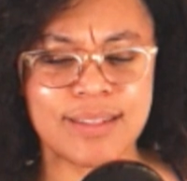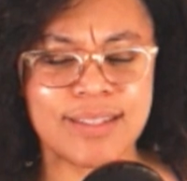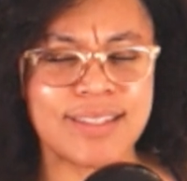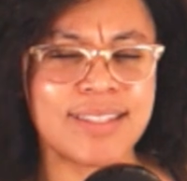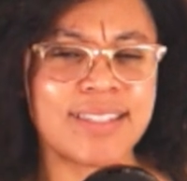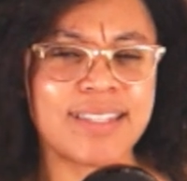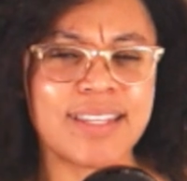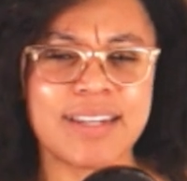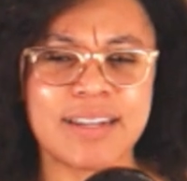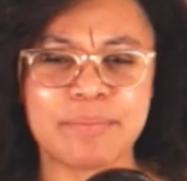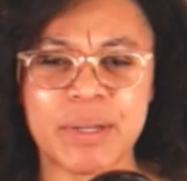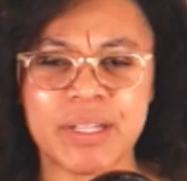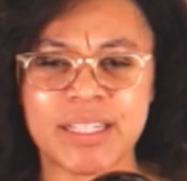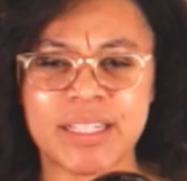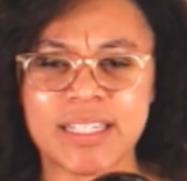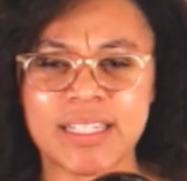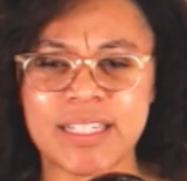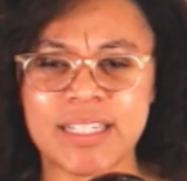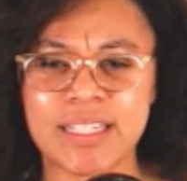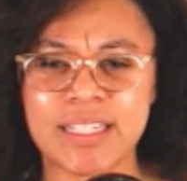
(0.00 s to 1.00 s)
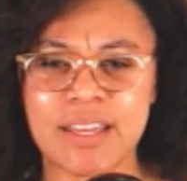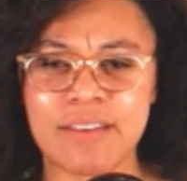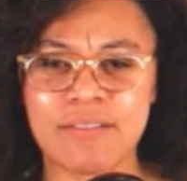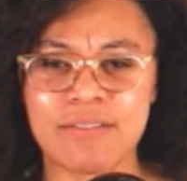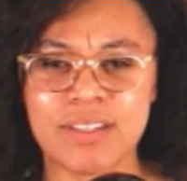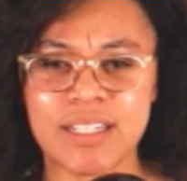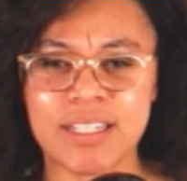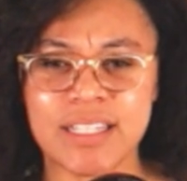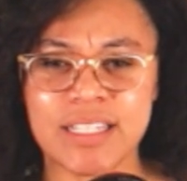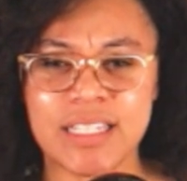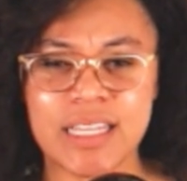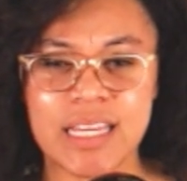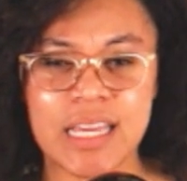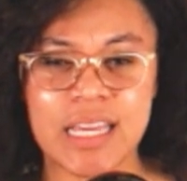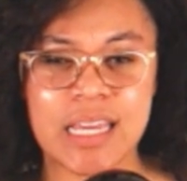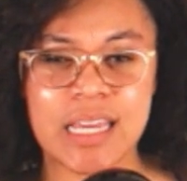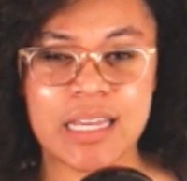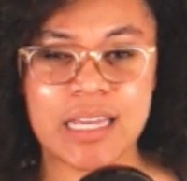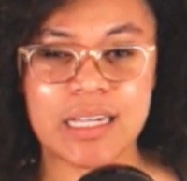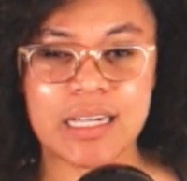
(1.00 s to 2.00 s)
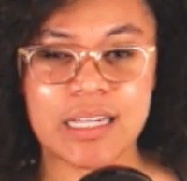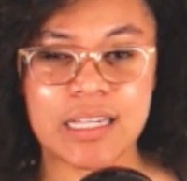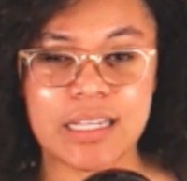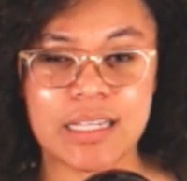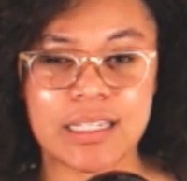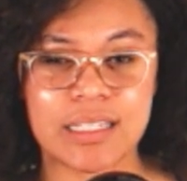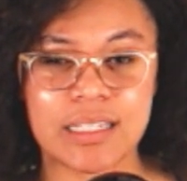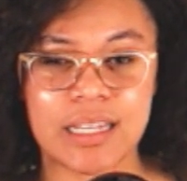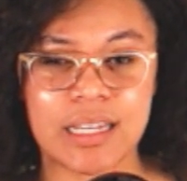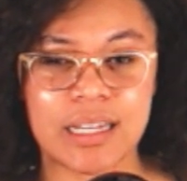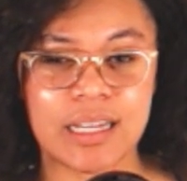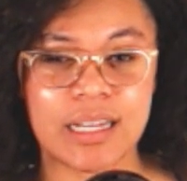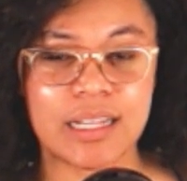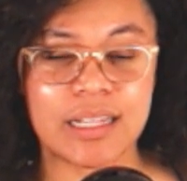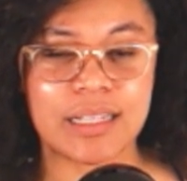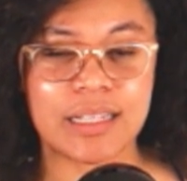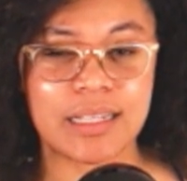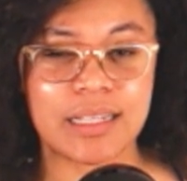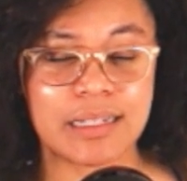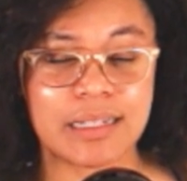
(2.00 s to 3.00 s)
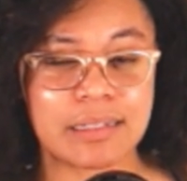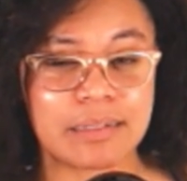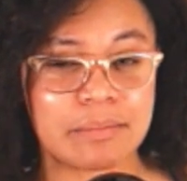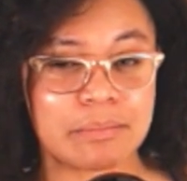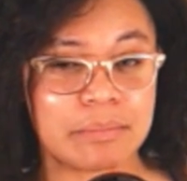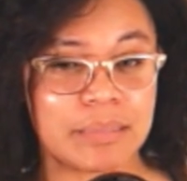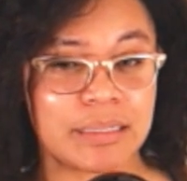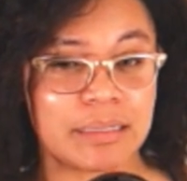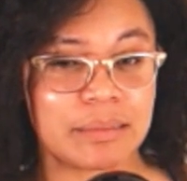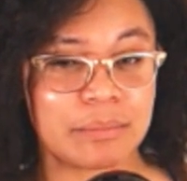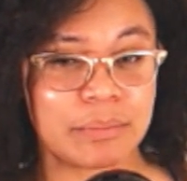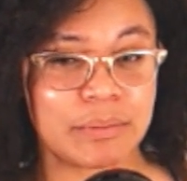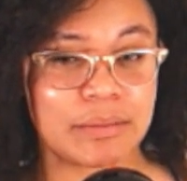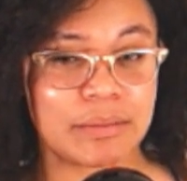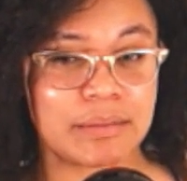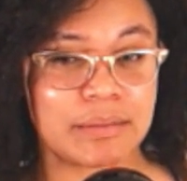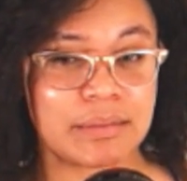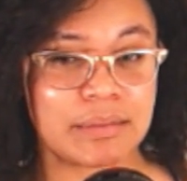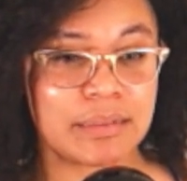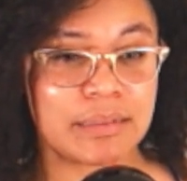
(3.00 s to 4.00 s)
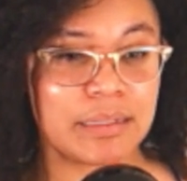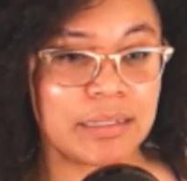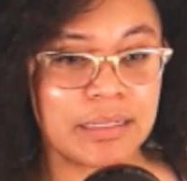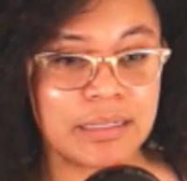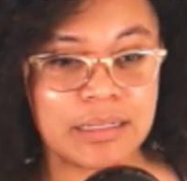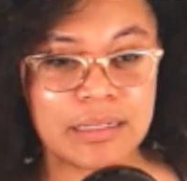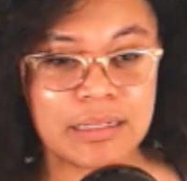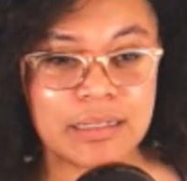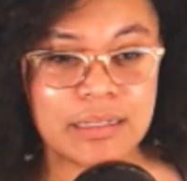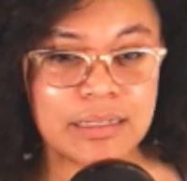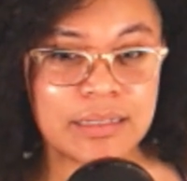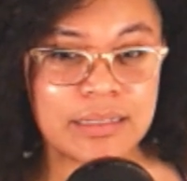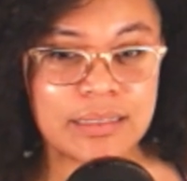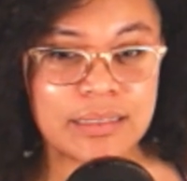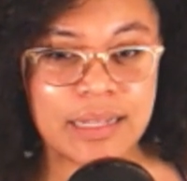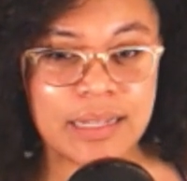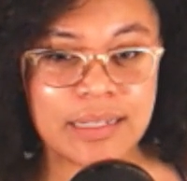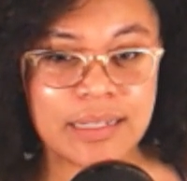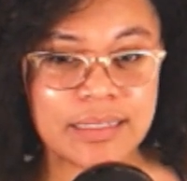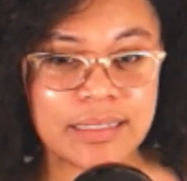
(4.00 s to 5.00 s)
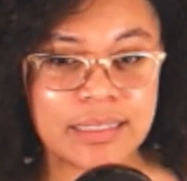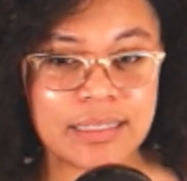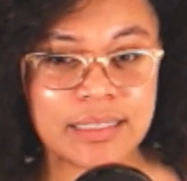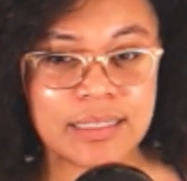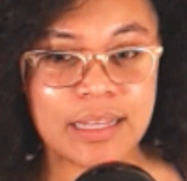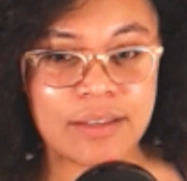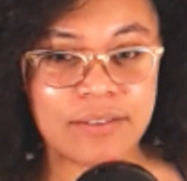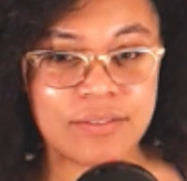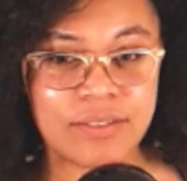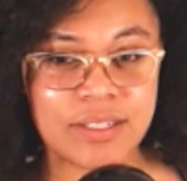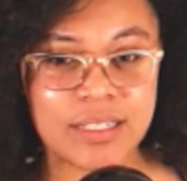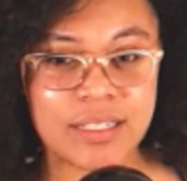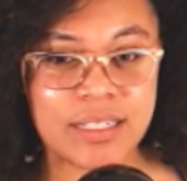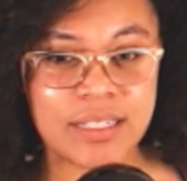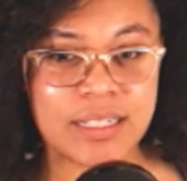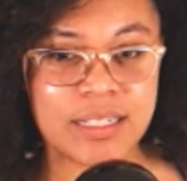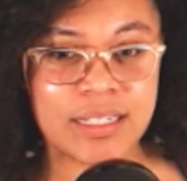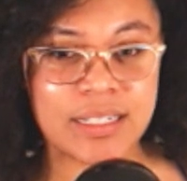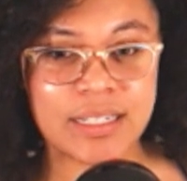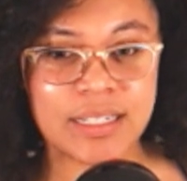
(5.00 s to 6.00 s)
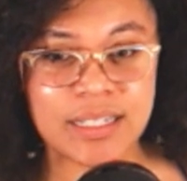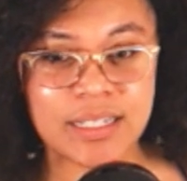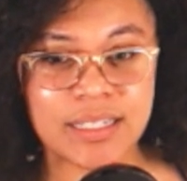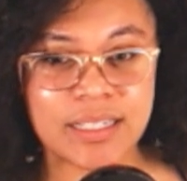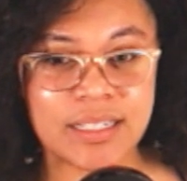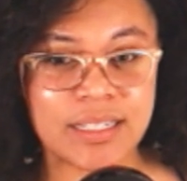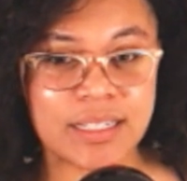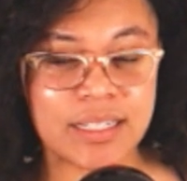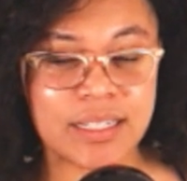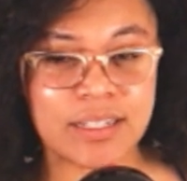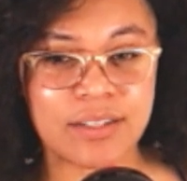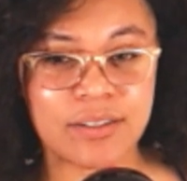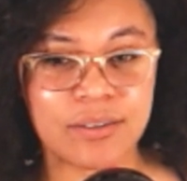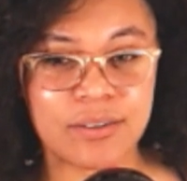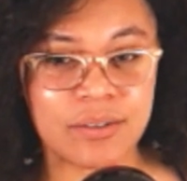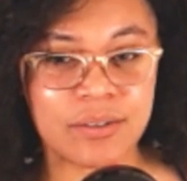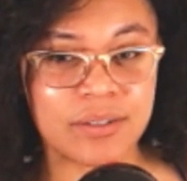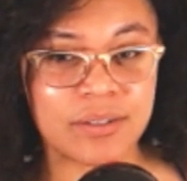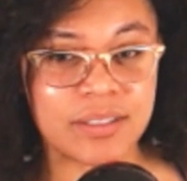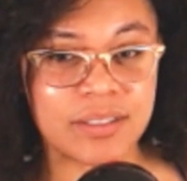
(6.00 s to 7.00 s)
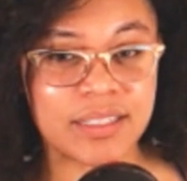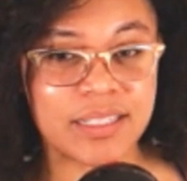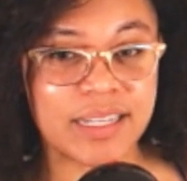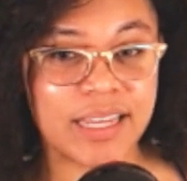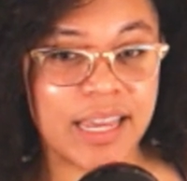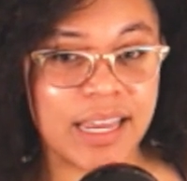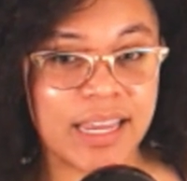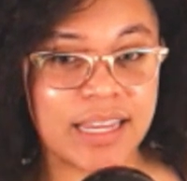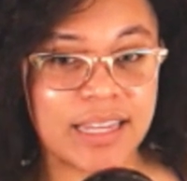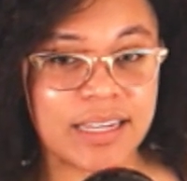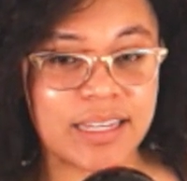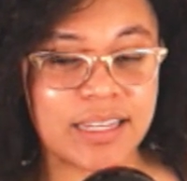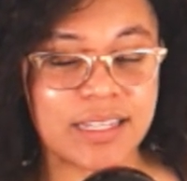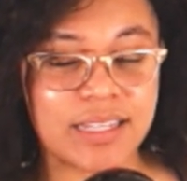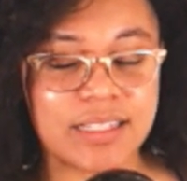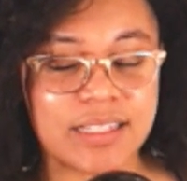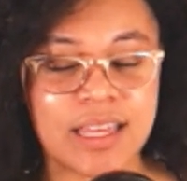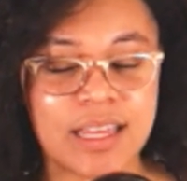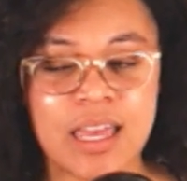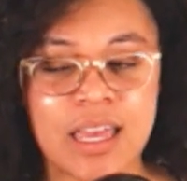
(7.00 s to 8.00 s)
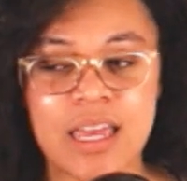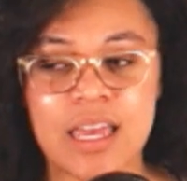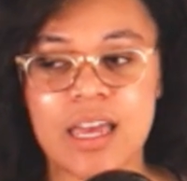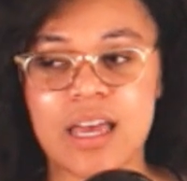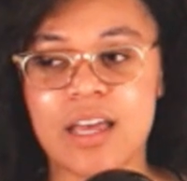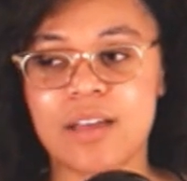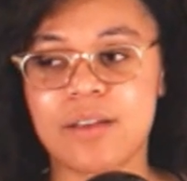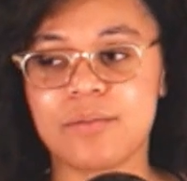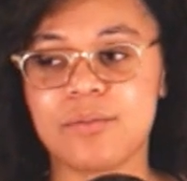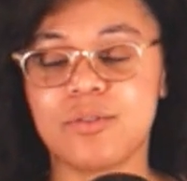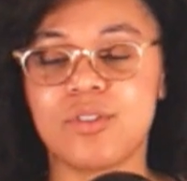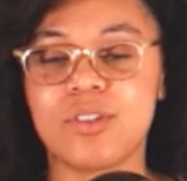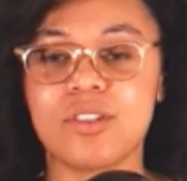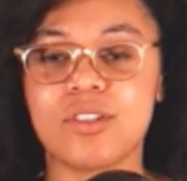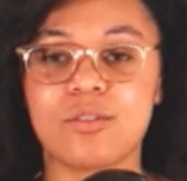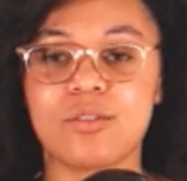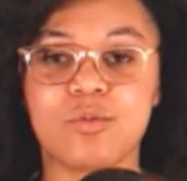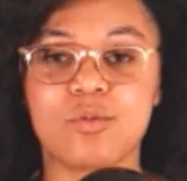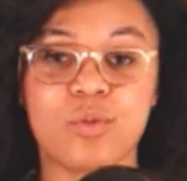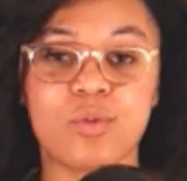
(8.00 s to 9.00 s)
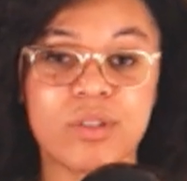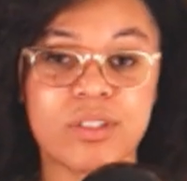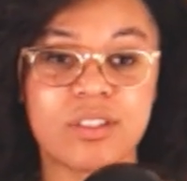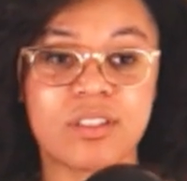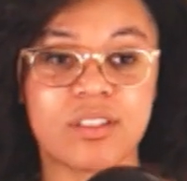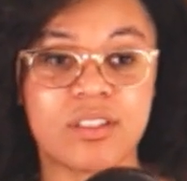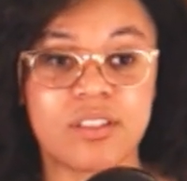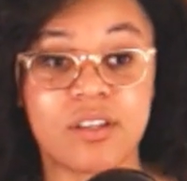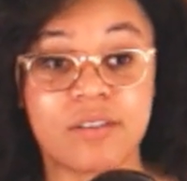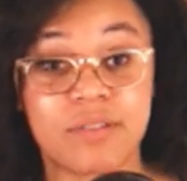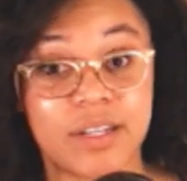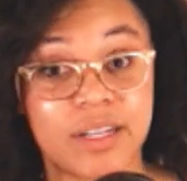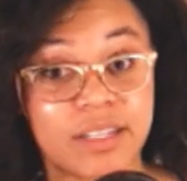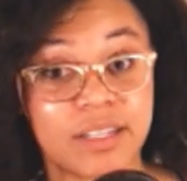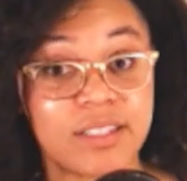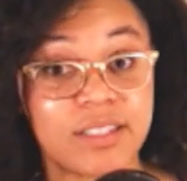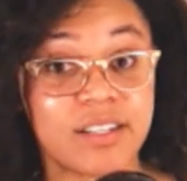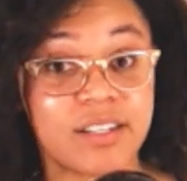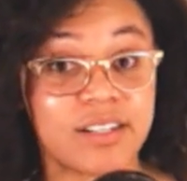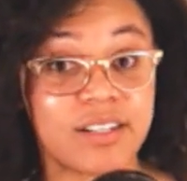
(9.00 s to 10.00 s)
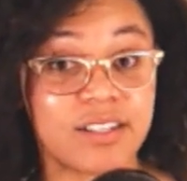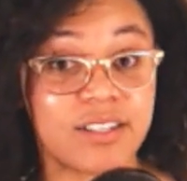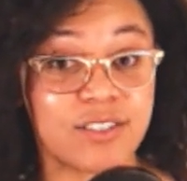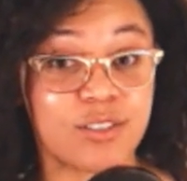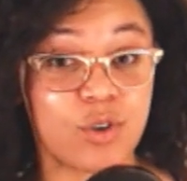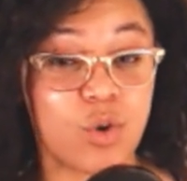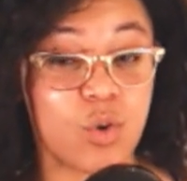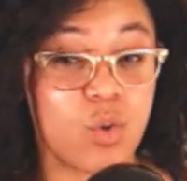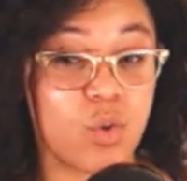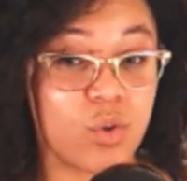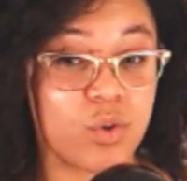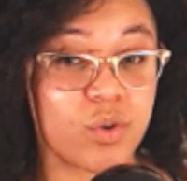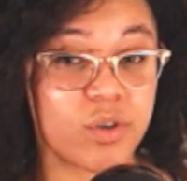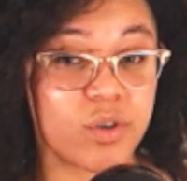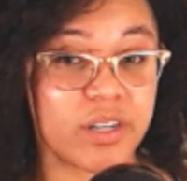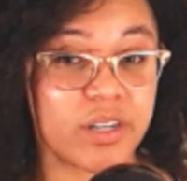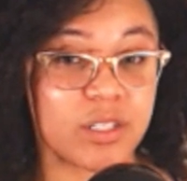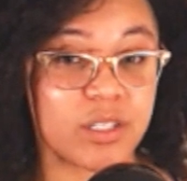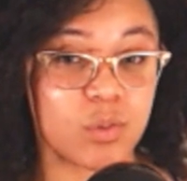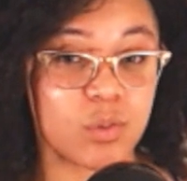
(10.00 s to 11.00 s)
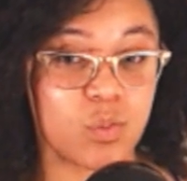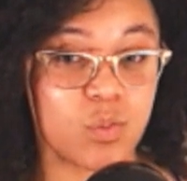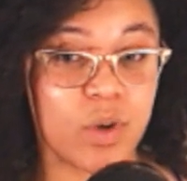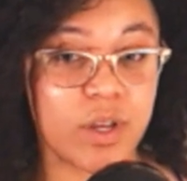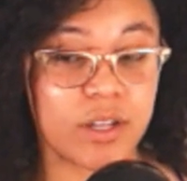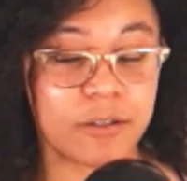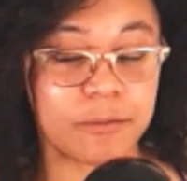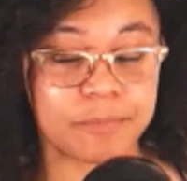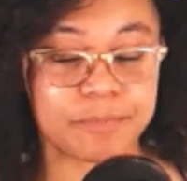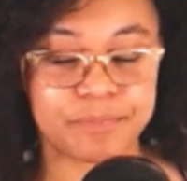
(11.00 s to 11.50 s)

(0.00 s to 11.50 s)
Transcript: is set in about the seventies, eighties. I got, like, maybe late seventies, early eighties. Um, you see some twisted stuff. Like I said, it is a horror as well.